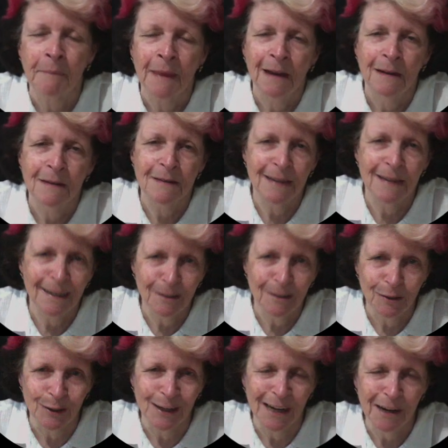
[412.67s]
subtle
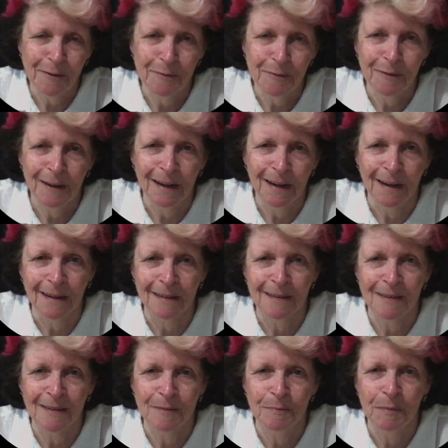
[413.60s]
enough in
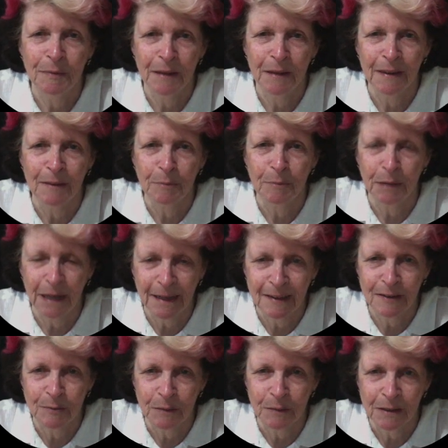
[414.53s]
the
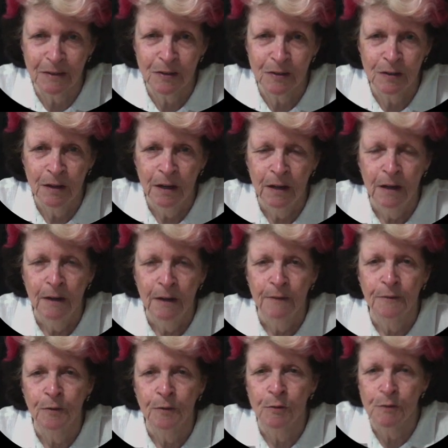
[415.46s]
placements
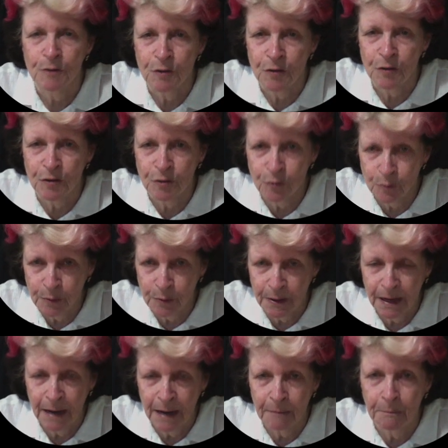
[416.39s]
for it to still
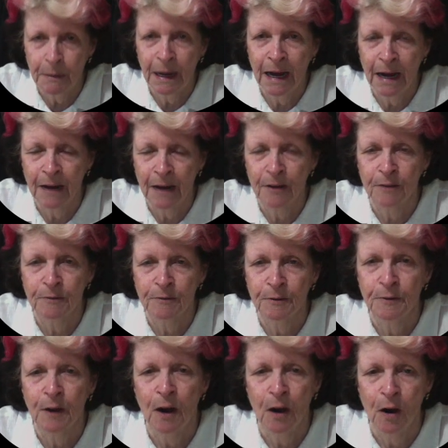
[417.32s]
become part of
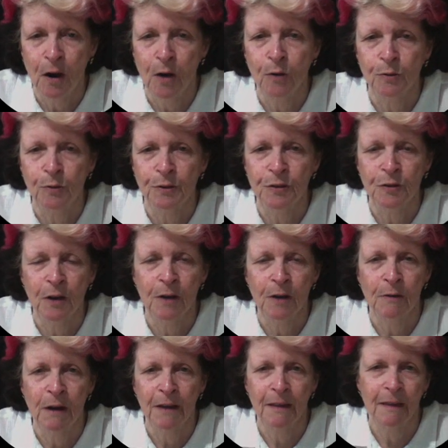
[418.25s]
a whole design,
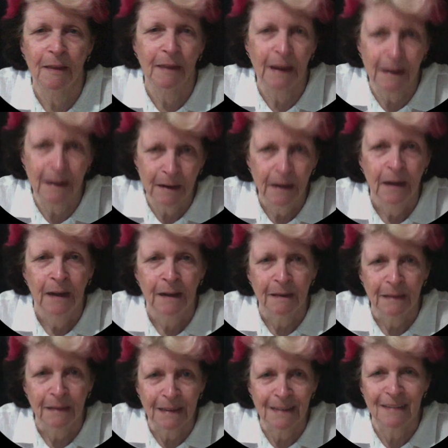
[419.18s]
rather than
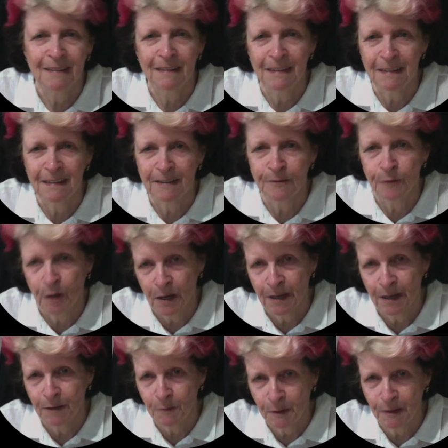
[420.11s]
this is
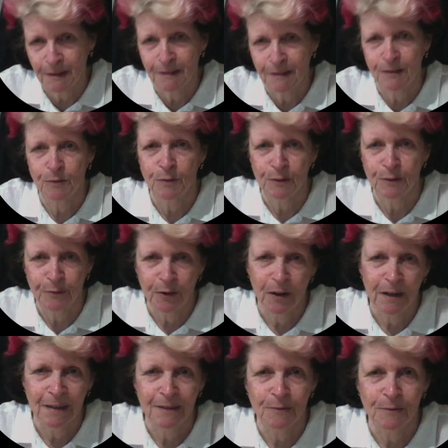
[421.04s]
fighting with this, is
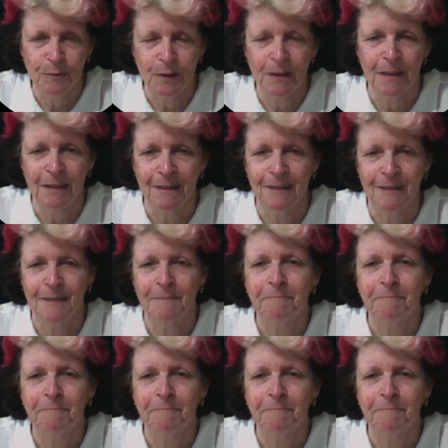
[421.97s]
fighting with this.